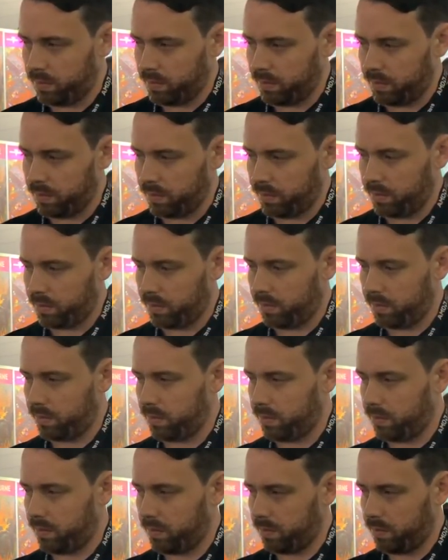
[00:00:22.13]

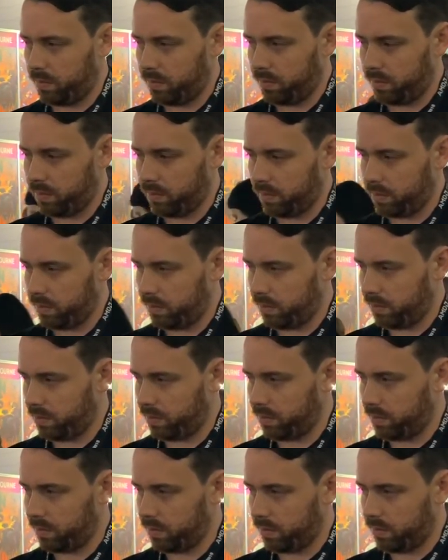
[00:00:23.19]

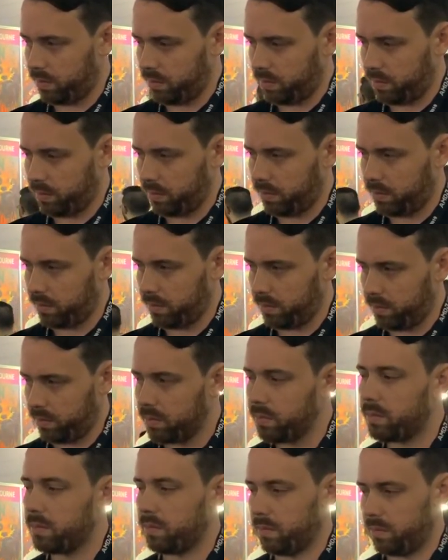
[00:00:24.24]

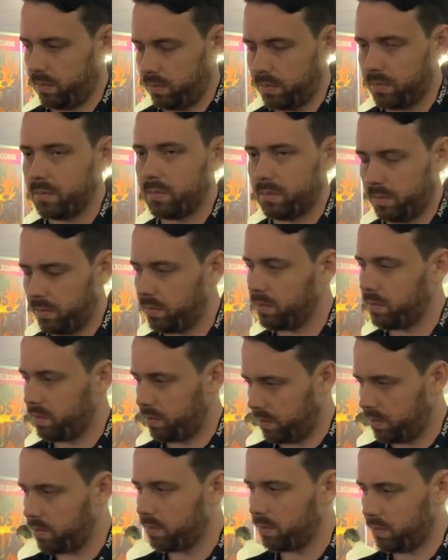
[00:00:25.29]

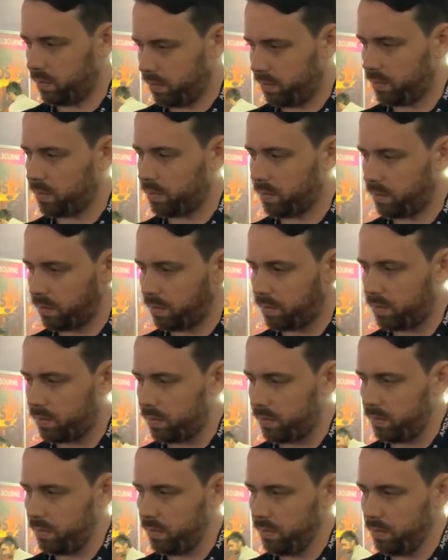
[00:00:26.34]

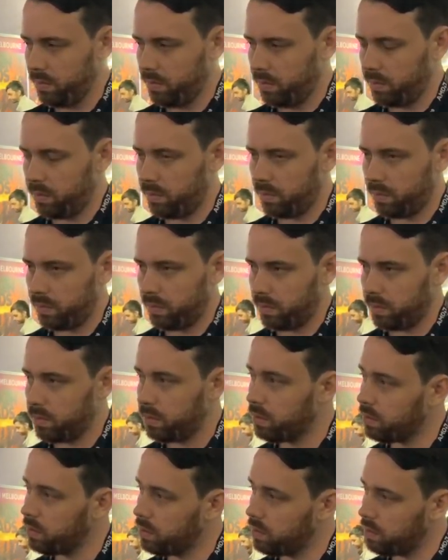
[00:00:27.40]

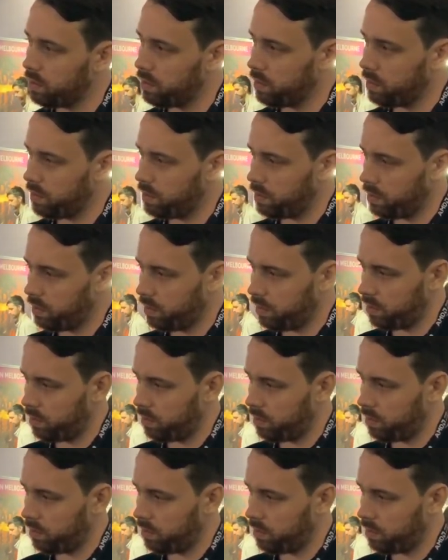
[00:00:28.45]
No words are spoken by the person on screen.